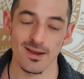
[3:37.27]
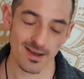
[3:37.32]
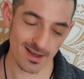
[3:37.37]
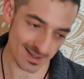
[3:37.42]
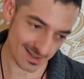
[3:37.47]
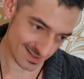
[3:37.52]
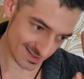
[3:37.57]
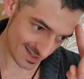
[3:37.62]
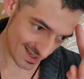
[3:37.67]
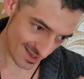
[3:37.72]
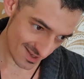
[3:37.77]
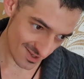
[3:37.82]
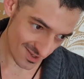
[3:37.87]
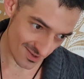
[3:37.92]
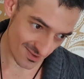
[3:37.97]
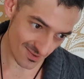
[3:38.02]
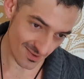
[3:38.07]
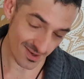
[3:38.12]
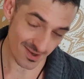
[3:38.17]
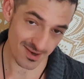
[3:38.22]
I see
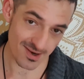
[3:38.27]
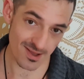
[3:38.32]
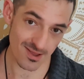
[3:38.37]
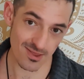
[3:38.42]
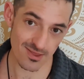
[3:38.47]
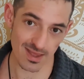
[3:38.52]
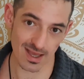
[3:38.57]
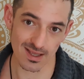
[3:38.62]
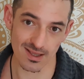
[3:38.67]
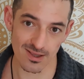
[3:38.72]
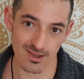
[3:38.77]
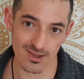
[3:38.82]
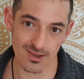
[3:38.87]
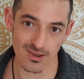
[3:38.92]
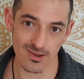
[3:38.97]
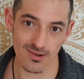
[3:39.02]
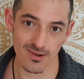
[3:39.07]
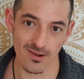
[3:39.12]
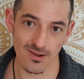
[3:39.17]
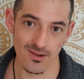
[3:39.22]
you and I thank
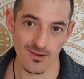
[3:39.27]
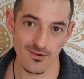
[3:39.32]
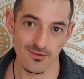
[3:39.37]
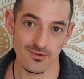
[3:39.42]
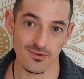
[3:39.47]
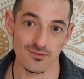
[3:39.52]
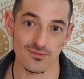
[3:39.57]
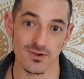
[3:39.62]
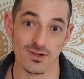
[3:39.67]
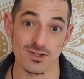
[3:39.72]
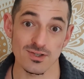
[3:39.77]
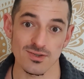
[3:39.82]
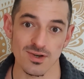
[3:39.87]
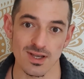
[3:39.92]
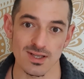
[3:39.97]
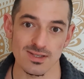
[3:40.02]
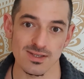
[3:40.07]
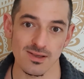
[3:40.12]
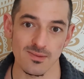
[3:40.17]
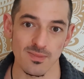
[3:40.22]
you for
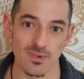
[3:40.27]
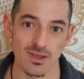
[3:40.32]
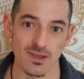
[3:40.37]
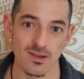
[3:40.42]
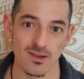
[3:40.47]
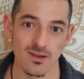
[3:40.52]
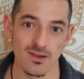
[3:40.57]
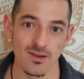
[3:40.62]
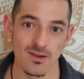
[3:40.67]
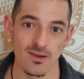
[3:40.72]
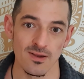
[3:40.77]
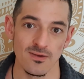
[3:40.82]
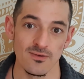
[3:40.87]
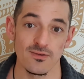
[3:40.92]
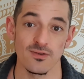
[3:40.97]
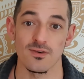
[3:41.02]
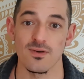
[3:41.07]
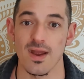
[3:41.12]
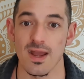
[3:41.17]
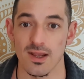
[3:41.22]
frustrating me,
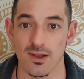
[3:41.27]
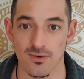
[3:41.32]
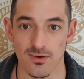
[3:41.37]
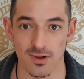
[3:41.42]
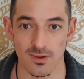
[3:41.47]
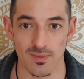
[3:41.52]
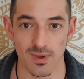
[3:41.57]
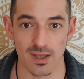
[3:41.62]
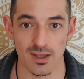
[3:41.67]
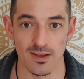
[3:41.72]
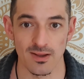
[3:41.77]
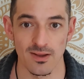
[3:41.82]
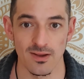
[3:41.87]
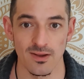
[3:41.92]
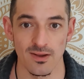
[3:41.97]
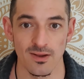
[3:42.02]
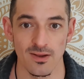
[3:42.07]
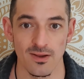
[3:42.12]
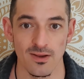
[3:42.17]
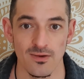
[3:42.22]
for angering me,
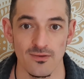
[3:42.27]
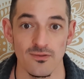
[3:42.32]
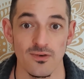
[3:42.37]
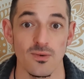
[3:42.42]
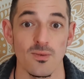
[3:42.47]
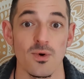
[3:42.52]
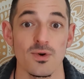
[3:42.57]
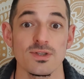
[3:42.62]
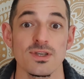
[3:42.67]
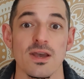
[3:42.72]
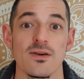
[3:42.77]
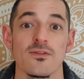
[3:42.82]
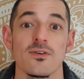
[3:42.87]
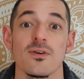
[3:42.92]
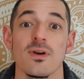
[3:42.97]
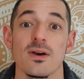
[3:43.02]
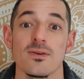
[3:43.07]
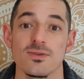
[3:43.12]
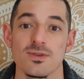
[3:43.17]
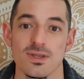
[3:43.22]
for whatever
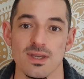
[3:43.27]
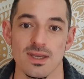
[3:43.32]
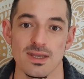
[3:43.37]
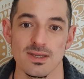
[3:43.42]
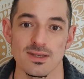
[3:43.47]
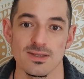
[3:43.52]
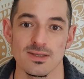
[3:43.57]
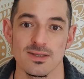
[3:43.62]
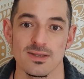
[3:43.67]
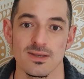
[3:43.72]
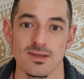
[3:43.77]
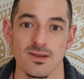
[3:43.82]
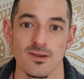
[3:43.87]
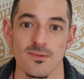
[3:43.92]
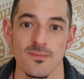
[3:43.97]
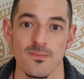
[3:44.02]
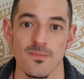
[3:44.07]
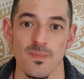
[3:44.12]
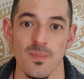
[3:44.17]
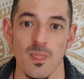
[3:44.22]
else it is,
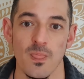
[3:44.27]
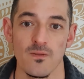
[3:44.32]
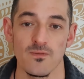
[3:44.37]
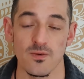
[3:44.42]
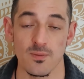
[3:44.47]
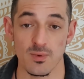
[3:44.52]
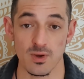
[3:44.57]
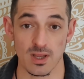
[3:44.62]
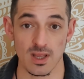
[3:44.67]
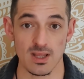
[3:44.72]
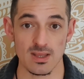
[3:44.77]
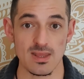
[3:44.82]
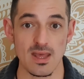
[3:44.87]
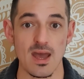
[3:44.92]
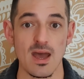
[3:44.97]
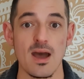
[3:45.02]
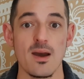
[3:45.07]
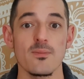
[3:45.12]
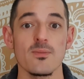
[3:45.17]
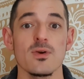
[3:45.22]
for bringing
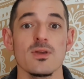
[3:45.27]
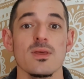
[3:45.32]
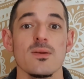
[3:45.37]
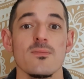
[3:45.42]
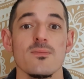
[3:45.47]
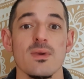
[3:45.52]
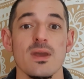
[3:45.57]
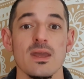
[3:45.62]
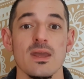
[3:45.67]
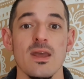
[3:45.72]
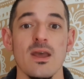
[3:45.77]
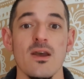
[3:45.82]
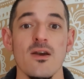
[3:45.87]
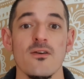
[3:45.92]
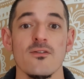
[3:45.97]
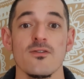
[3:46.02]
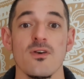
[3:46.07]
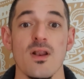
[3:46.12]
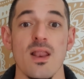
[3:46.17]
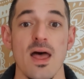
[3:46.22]
that up within me,
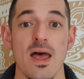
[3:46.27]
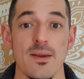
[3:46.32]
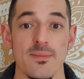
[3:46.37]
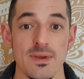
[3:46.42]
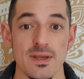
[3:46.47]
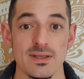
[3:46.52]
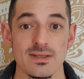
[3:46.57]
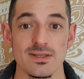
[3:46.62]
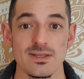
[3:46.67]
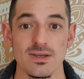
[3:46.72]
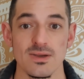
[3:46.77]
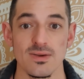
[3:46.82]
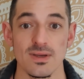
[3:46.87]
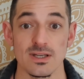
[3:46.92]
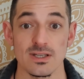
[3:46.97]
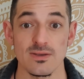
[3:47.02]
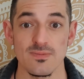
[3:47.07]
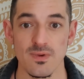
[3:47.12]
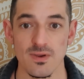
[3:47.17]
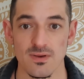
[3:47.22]
for allowing me to
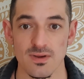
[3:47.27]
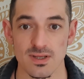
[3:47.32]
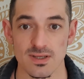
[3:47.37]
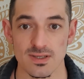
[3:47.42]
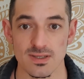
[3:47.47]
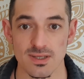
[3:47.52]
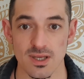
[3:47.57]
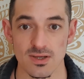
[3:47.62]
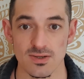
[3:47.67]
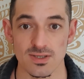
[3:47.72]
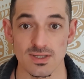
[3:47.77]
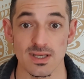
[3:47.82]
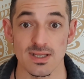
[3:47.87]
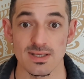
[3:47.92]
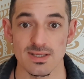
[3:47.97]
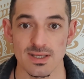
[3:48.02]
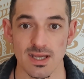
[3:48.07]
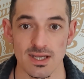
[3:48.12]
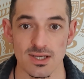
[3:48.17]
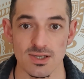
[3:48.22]
experience those
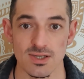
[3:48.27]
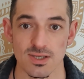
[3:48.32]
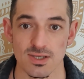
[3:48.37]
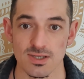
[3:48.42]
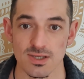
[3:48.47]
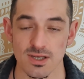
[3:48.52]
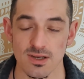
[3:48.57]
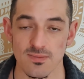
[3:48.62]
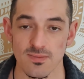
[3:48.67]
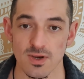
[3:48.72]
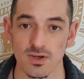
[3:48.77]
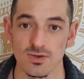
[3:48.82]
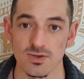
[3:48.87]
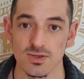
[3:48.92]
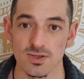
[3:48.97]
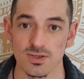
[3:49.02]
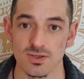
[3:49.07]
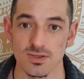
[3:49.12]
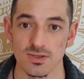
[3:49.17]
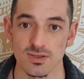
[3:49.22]
sensations and
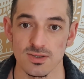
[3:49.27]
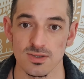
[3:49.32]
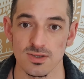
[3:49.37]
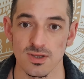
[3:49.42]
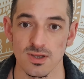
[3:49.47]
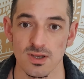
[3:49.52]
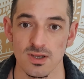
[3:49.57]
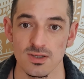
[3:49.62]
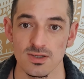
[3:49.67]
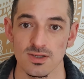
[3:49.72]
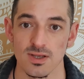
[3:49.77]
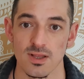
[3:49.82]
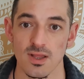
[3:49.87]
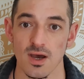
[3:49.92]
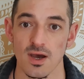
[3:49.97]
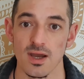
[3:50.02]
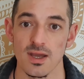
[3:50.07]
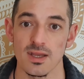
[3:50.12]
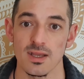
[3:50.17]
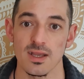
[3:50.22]
emotions so that
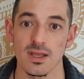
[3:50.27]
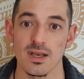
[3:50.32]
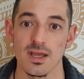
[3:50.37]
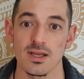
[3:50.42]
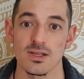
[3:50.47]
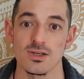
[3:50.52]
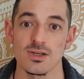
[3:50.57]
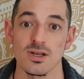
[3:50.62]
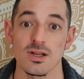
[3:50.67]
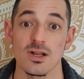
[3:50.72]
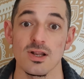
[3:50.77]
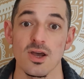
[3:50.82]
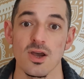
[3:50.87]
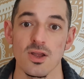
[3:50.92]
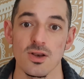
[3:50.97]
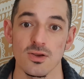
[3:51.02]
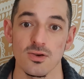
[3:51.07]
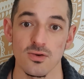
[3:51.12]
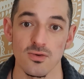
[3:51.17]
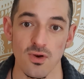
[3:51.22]
I can actually
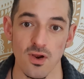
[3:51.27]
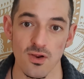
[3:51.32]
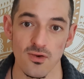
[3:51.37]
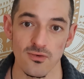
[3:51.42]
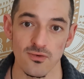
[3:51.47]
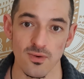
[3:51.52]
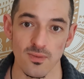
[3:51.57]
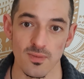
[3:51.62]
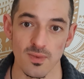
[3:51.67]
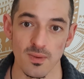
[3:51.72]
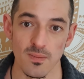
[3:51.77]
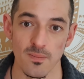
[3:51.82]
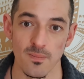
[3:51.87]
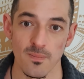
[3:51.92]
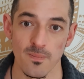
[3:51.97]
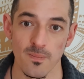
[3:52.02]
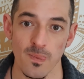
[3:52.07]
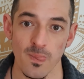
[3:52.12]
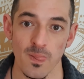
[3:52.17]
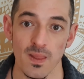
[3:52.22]
learn and grow from them,
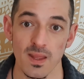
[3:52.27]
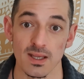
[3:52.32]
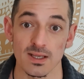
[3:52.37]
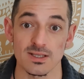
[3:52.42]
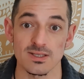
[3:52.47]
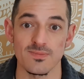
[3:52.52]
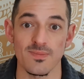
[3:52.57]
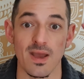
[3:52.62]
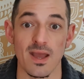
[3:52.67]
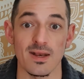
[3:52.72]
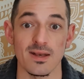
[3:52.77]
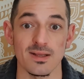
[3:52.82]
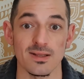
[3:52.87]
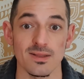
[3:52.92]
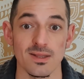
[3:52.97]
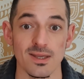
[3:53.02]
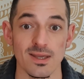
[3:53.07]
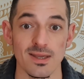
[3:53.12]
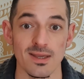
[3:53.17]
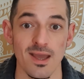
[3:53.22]
expanding
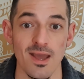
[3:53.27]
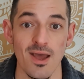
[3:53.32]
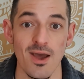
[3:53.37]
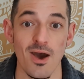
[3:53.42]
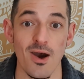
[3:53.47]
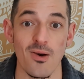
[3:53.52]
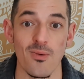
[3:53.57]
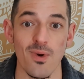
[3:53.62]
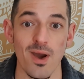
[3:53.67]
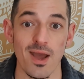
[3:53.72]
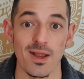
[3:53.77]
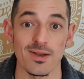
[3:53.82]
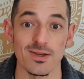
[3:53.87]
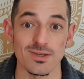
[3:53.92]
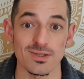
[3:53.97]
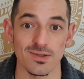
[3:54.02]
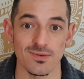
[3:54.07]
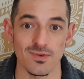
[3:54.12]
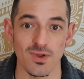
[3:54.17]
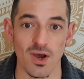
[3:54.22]
the
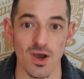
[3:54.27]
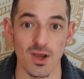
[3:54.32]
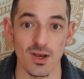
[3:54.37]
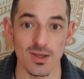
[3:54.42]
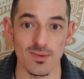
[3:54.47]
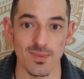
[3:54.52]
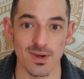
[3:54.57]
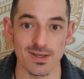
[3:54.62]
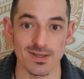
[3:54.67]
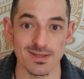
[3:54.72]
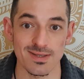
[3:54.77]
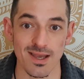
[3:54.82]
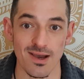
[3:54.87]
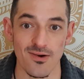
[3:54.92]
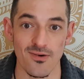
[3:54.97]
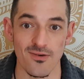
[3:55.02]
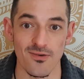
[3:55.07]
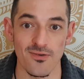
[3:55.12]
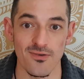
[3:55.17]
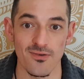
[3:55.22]
awareness of not only
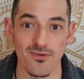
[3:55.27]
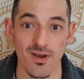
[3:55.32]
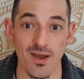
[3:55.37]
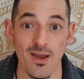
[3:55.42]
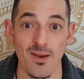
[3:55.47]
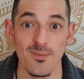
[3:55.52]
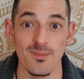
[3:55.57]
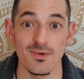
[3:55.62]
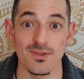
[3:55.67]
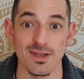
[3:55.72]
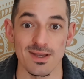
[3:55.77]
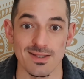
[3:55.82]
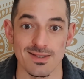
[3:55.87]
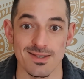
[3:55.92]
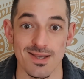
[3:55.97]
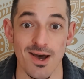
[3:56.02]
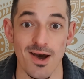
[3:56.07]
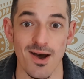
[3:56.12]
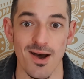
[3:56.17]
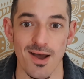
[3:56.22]
myself, but the
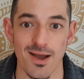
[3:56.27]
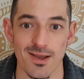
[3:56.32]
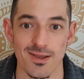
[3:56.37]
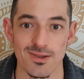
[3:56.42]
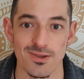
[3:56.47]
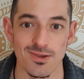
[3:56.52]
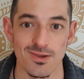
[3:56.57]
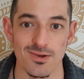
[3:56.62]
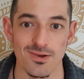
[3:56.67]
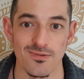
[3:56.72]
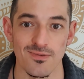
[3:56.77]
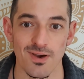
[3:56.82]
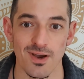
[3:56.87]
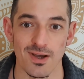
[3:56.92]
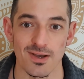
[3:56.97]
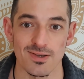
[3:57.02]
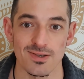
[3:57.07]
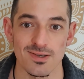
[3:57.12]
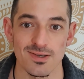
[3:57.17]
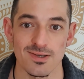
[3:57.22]
entire
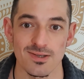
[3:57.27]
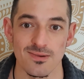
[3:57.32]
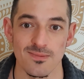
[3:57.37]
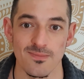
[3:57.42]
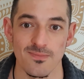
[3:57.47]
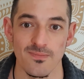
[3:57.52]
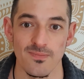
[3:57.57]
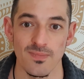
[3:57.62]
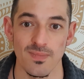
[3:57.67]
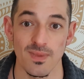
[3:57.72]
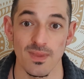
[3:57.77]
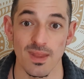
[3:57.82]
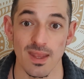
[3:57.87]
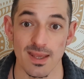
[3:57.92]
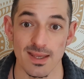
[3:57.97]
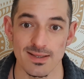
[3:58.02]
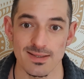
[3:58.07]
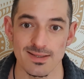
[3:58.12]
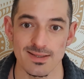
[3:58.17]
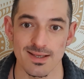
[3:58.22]
universe,
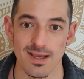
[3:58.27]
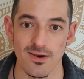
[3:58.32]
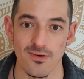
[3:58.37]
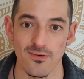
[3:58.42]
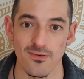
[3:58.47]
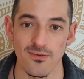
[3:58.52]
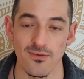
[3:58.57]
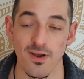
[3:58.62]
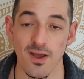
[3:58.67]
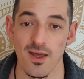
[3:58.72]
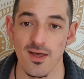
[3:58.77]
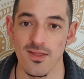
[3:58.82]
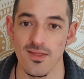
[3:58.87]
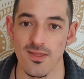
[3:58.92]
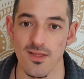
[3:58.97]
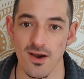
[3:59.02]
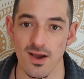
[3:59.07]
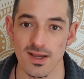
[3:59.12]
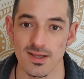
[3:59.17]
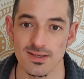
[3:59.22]
itself,
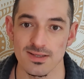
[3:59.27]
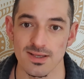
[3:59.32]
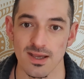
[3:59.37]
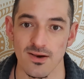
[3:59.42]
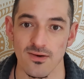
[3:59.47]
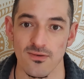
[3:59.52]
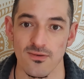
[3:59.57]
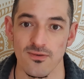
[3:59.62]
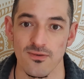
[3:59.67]
thyself.